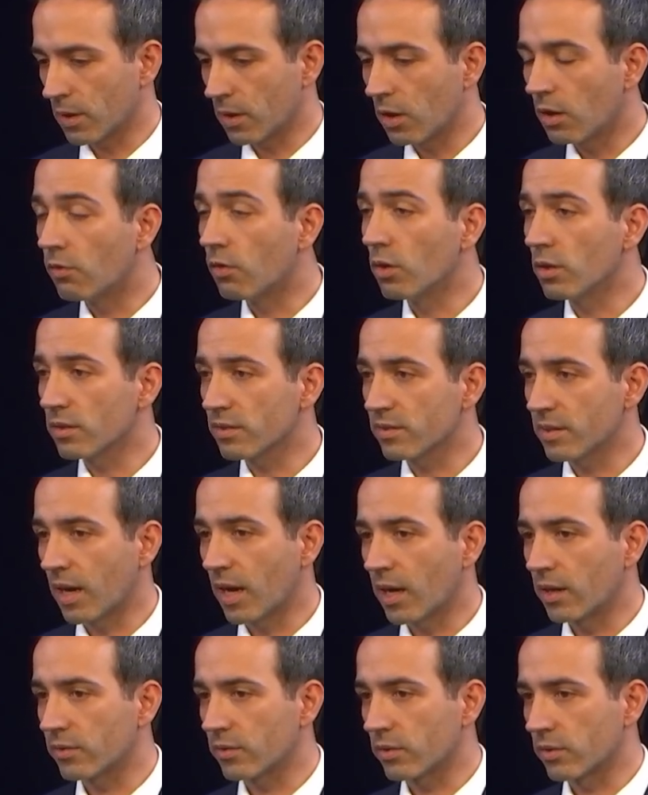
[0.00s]
of all
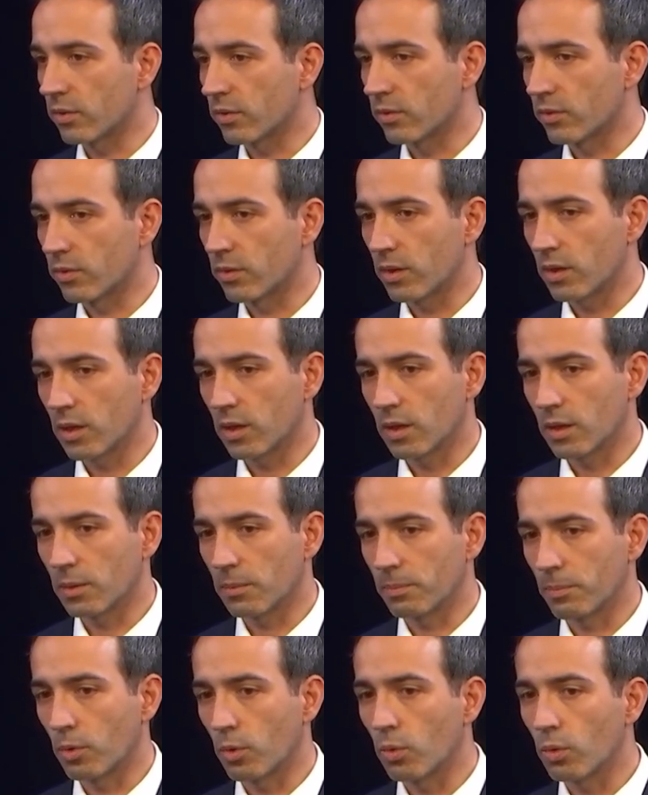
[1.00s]
sizes um,